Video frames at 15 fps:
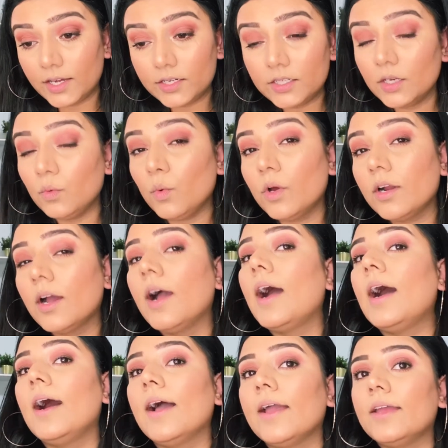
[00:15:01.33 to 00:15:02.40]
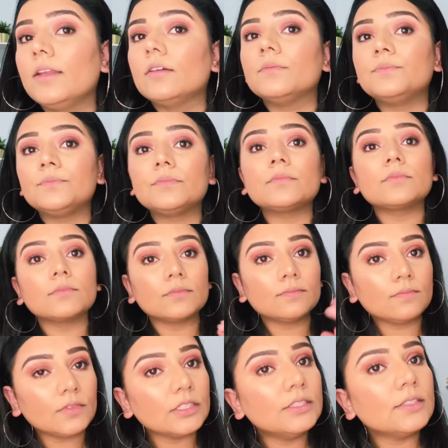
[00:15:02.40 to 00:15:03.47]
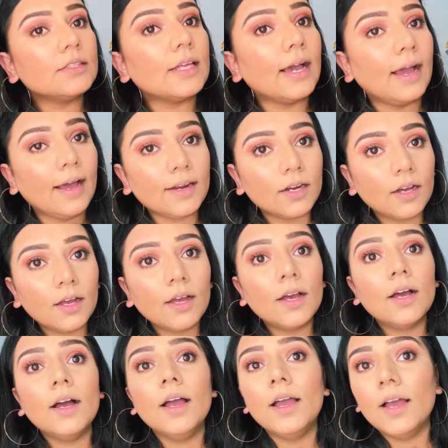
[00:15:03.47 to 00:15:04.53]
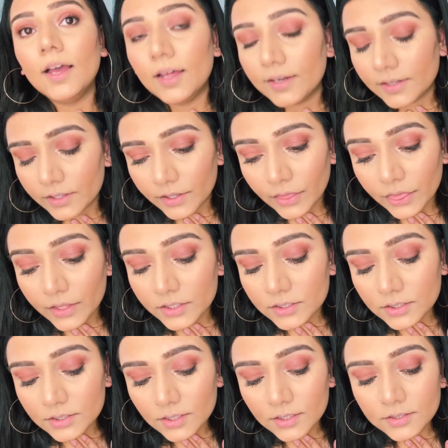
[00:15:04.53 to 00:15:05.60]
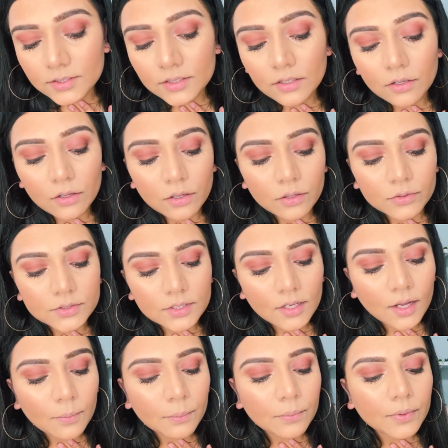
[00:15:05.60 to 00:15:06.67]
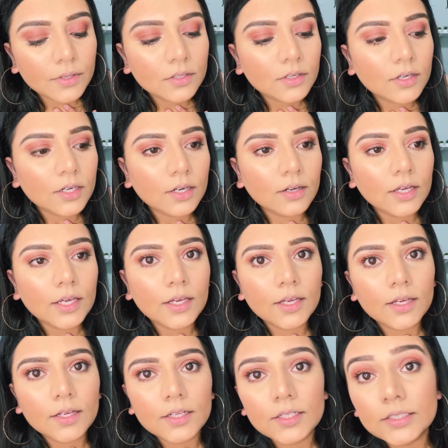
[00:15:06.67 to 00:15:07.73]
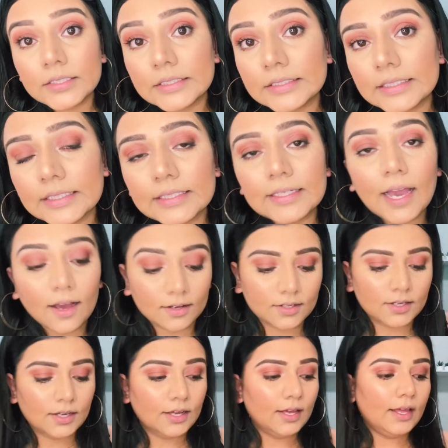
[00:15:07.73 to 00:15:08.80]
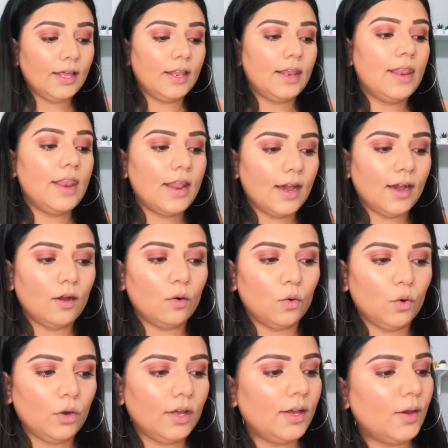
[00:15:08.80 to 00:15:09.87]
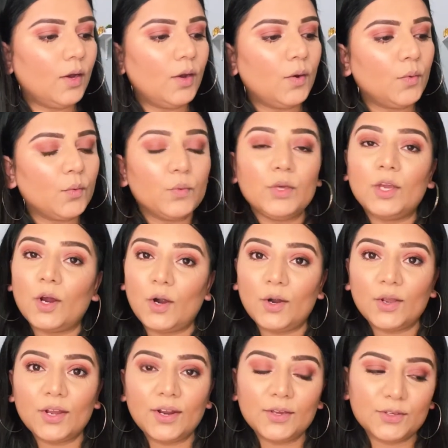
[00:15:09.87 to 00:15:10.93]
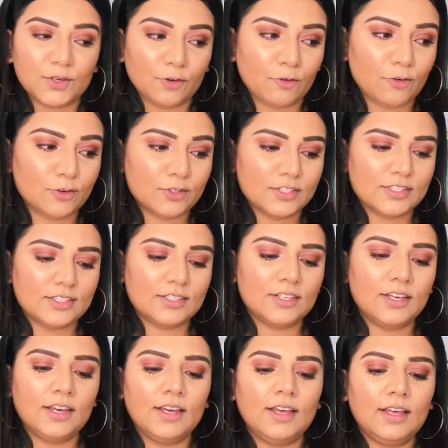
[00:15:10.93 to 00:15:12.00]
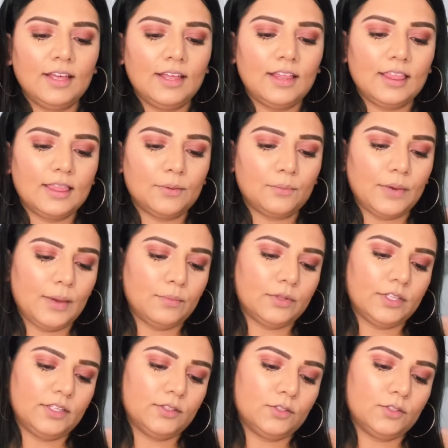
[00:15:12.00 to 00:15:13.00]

didn't want to hide that. And this is the close-up, and now we are gonna use the Maybelline